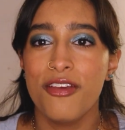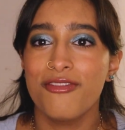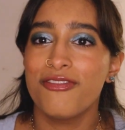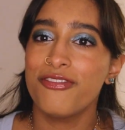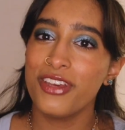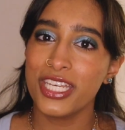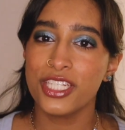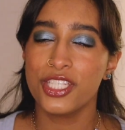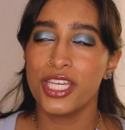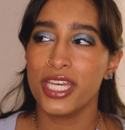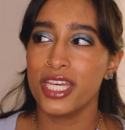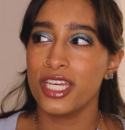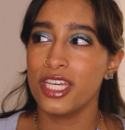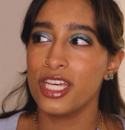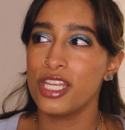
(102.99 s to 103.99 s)

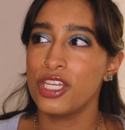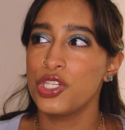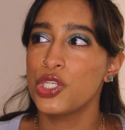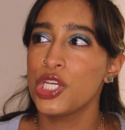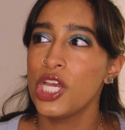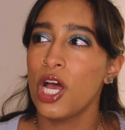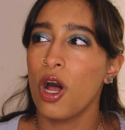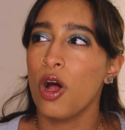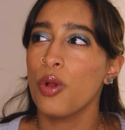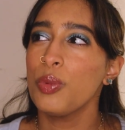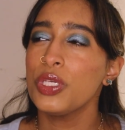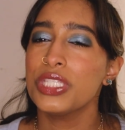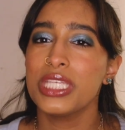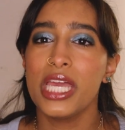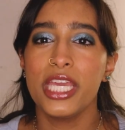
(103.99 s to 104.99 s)
vintage,
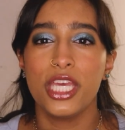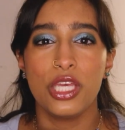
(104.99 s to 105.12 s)
almost